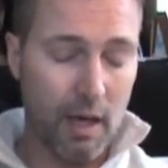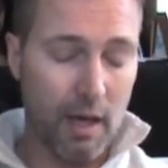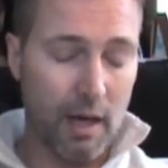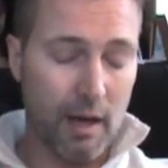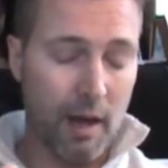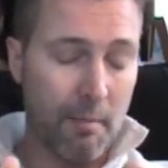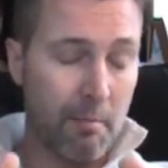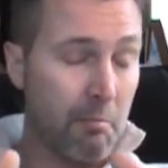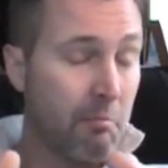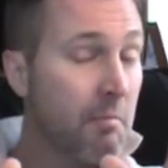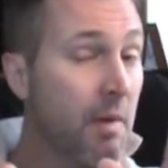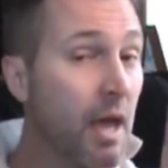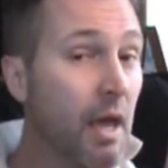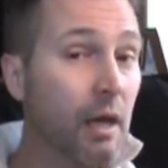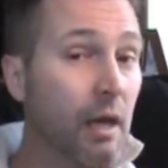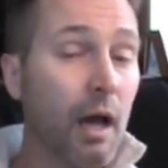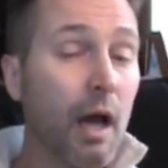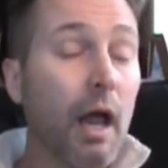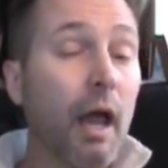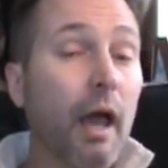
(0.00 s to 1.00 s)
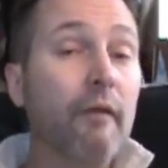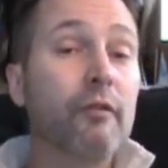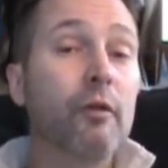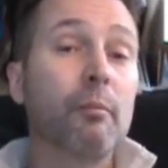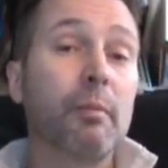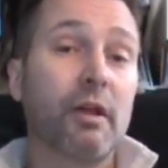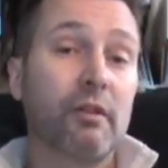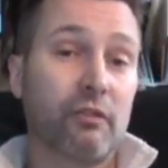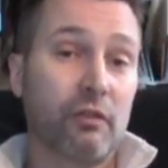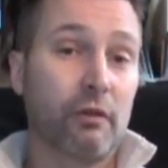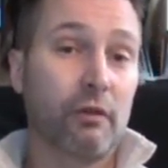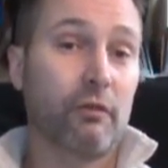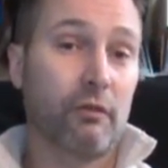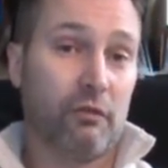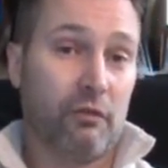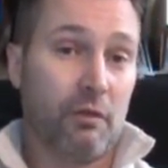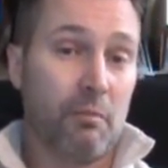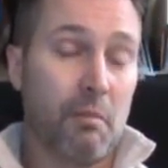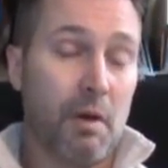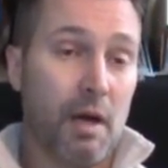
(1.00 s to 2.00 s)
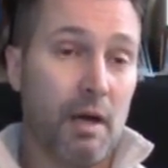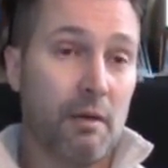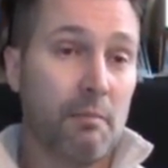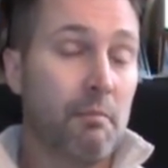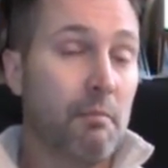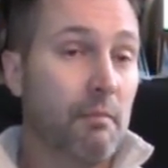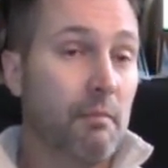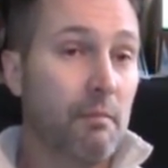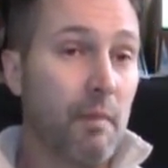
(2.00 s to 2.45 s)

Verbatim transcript: And I may not have your best interests in mind.